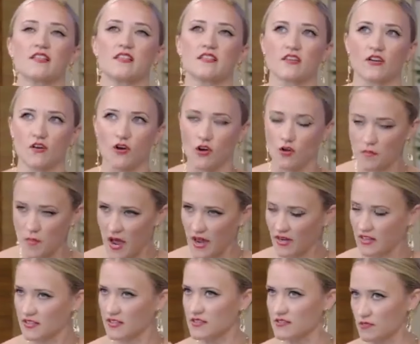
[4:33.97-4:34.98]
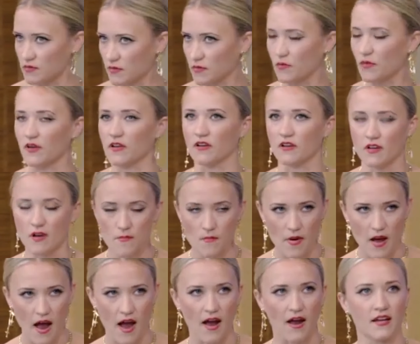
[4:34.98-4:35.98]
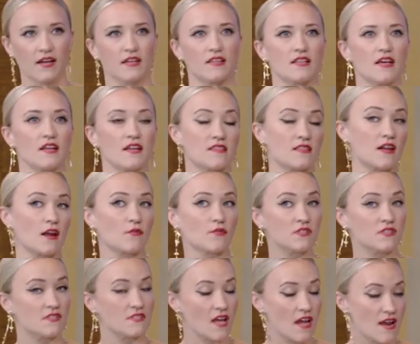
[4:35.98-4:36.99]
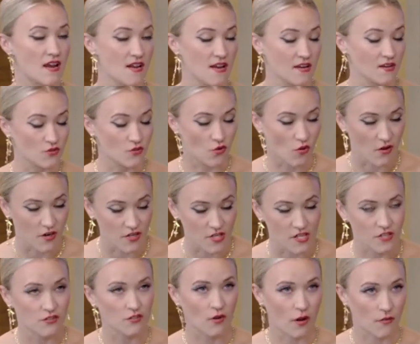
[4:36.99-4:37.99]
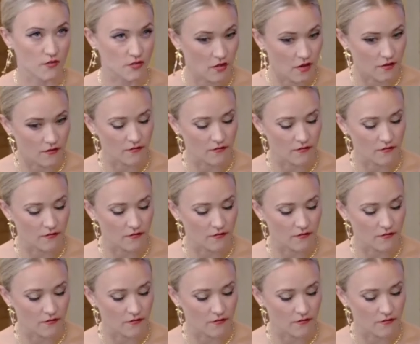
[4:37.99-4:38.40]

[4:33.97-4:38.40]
she didn't reach the same level of fame, Emily blossomed into a stunning